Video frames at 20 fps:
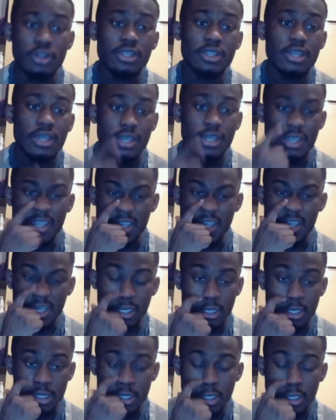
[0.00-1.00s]
in the
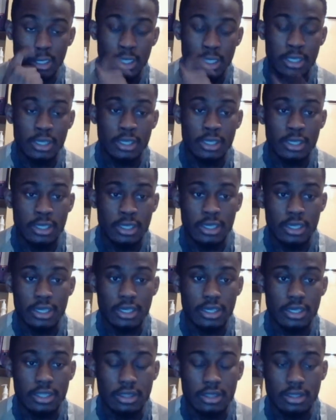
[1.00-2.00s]
Yiddish
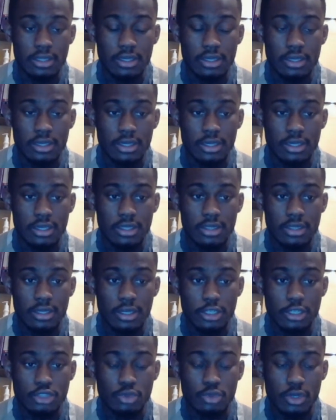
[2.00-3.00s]
which is not the true Hebrew
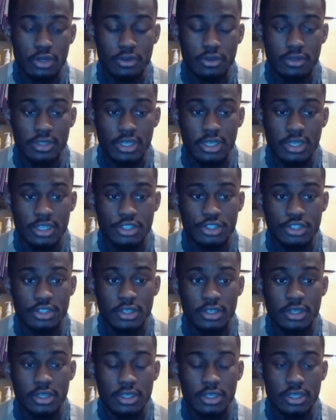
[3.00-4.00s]
which these fake
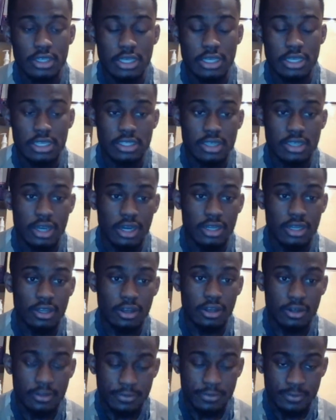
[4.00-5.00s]

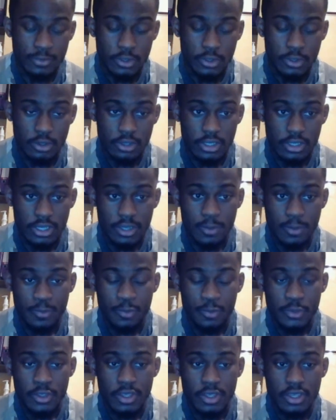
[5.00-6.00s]
Ashkenazi so-called
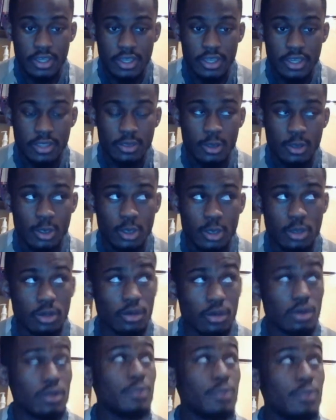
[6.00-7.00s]
Israelite
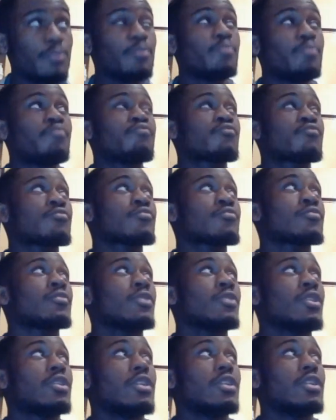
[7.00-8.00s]
slash Jewish people
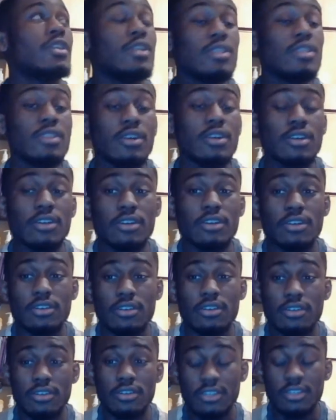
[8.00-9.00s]
use
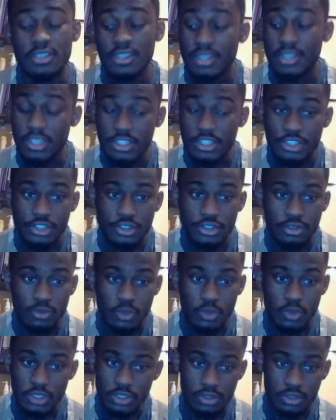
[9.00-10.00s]
in their Hebrew they would
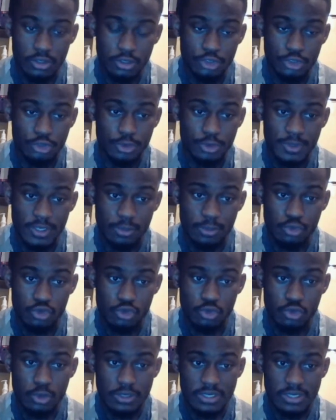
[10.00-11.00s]
say Elohim
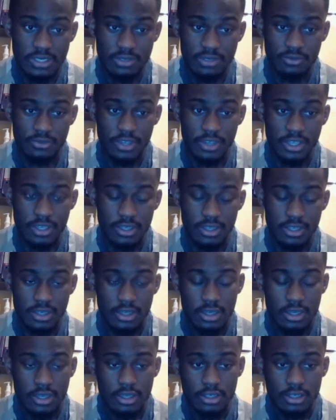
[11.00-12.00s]
or
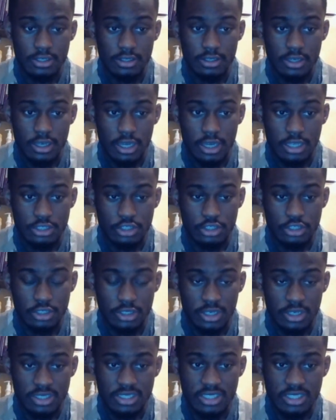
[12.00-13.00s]
Allah okay
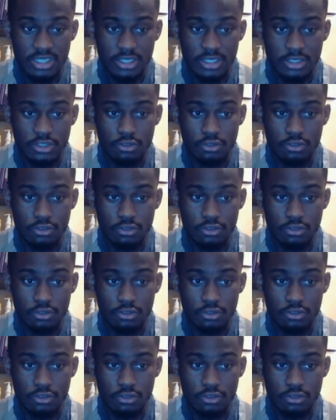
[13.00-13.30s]
because